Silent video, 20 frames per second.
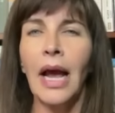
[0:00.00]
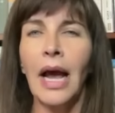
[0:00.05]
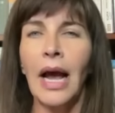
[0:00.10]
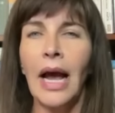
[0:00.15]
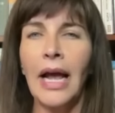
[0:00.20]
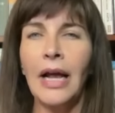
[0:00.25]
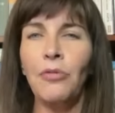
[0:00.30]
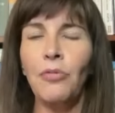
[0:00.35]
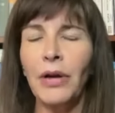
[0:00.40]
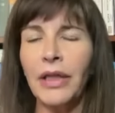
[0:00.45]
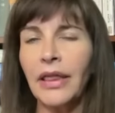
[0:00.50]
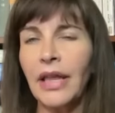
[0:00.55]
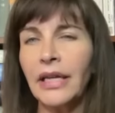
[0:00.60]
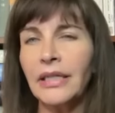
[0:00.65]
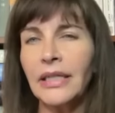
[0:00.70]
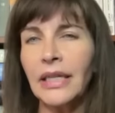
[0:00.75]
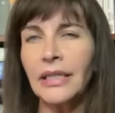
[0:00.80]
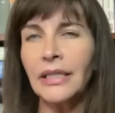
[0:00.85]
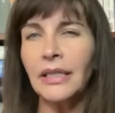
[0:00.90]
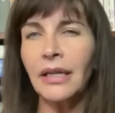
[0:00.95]
And what they
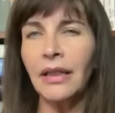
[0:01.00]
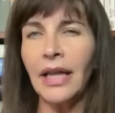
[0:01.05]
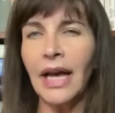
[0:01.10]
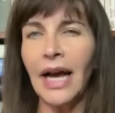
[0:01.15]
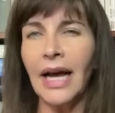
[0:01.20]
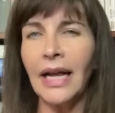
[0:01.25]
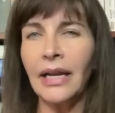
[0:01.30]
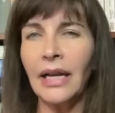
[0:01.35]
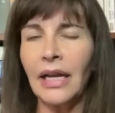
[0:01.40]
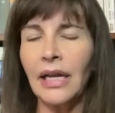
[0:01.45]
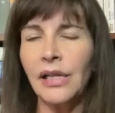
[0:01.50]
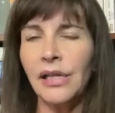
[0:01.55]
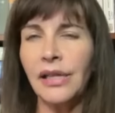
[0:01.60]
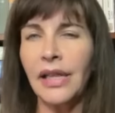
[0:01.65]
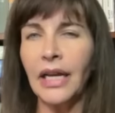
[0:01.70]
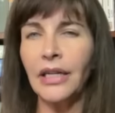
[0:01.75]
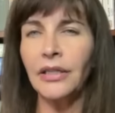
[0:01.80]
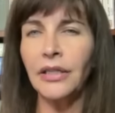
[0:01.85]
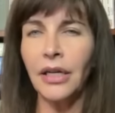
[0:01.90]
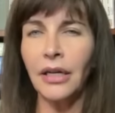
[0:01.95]
did to that is
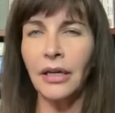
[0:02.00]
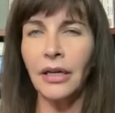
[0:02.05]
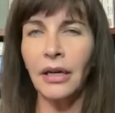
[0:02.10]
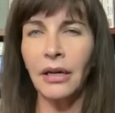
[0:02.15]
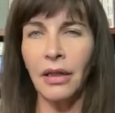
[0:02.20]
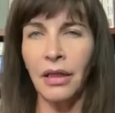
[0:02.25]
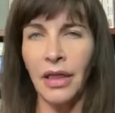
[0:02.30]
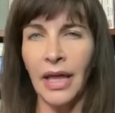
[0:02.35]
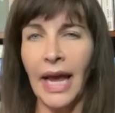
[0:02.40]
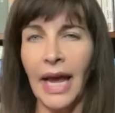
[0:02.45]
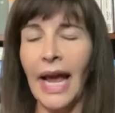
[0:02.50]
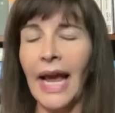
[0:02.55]
they took the